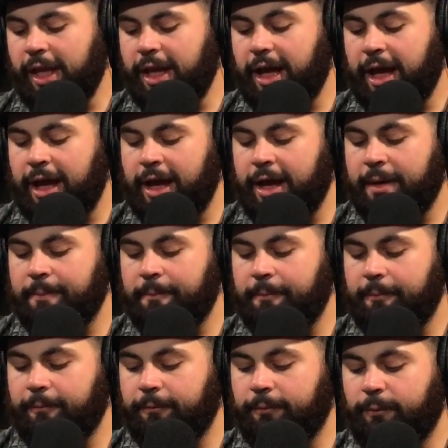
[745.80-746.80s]

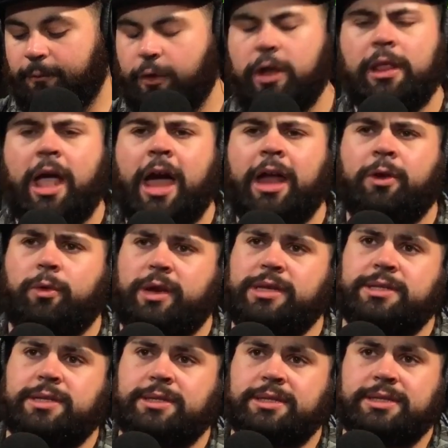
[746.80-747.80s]
for a lot of
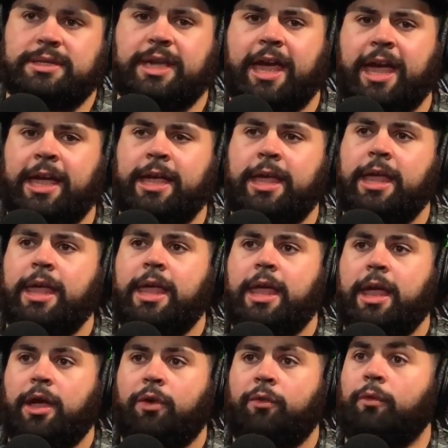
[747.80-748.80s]
reasons, okay?
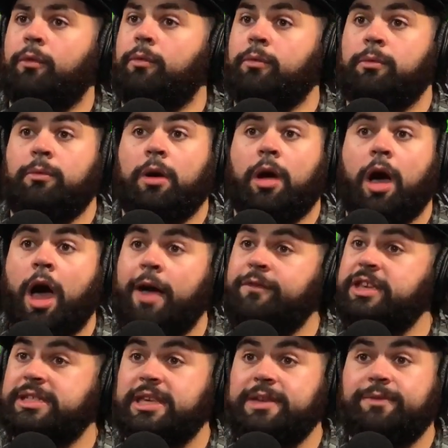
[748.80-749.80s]

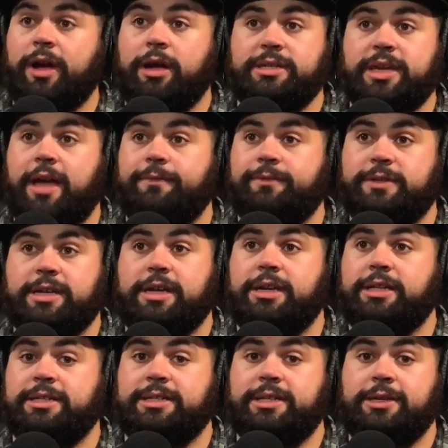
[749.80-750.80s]
Obviously, very tough
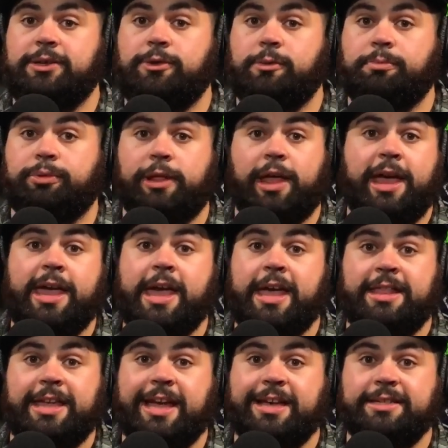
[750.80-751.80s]
to play
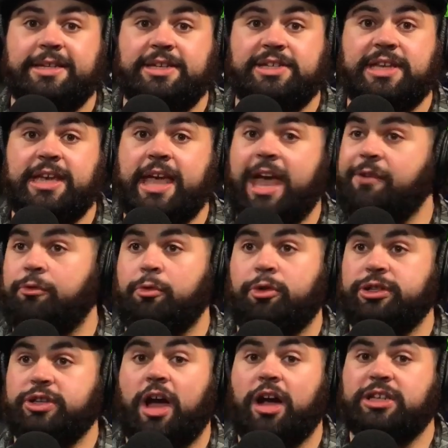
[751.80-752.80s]
in the SEC.
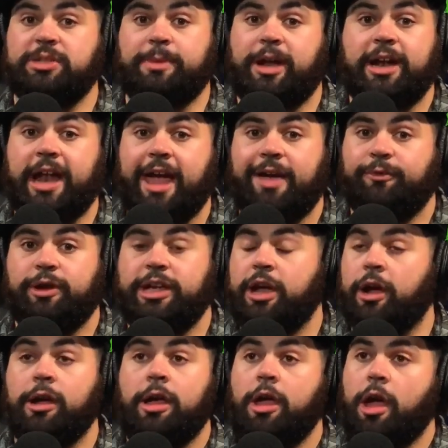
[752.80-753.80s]
Everyone talks about it every
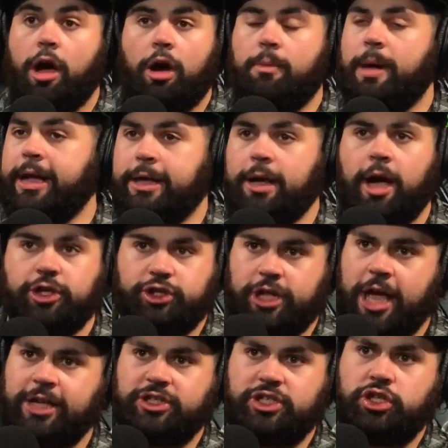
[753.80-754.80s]
year. Oh my gosh,
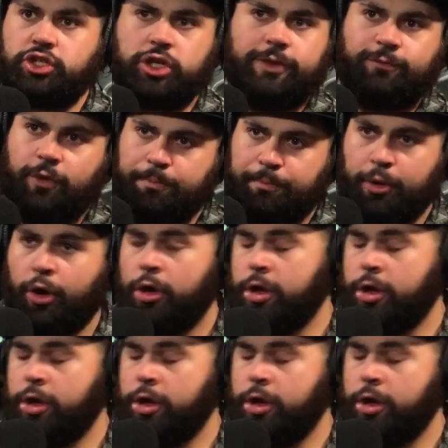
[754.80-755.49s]
the SEC football,